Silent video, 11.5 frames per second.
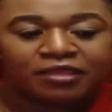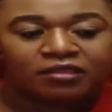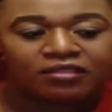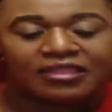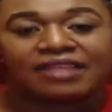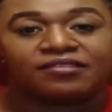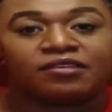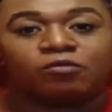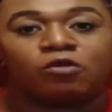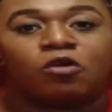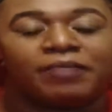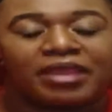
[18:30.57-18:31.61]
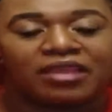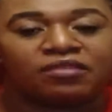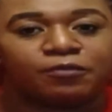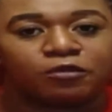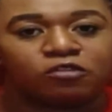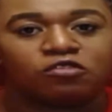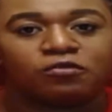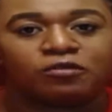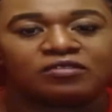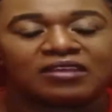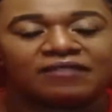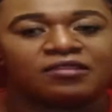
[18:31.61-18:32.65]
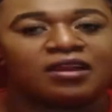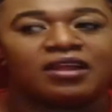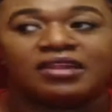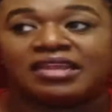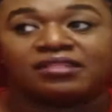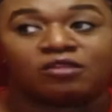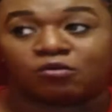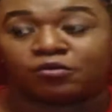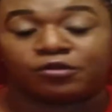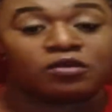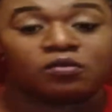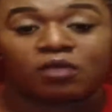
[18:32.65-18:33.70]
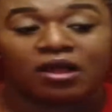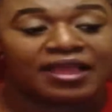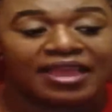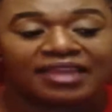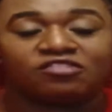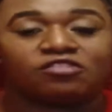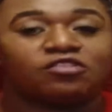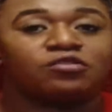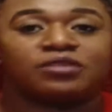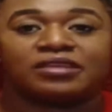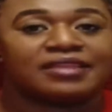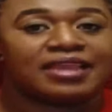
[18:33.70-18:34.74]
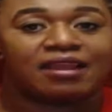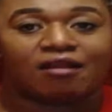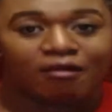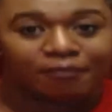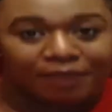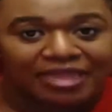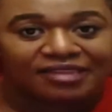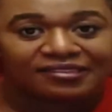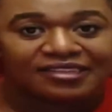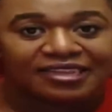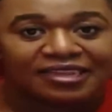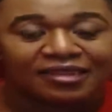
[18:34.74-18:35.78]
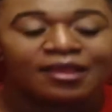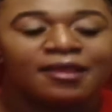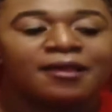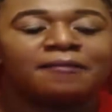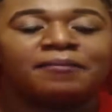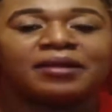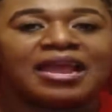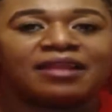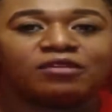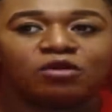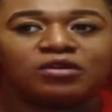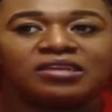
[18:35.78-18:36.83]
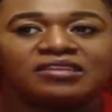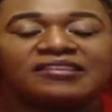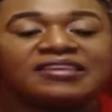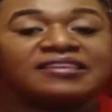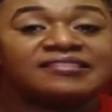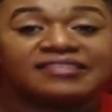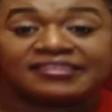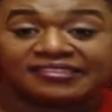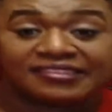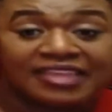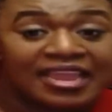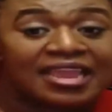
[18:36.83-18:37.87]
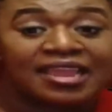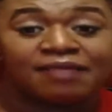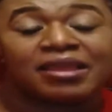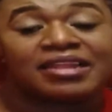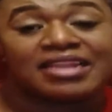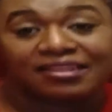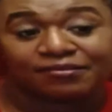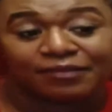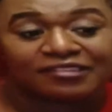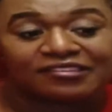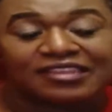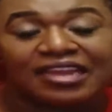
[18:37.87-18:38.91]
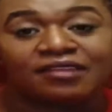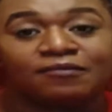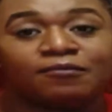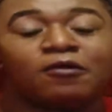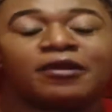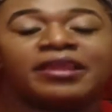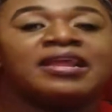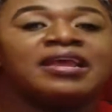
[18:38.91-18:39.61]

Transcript: that some romance booktubers have done, and they're really well executed. They are amazing, but I notice it's the same, and that's my second point.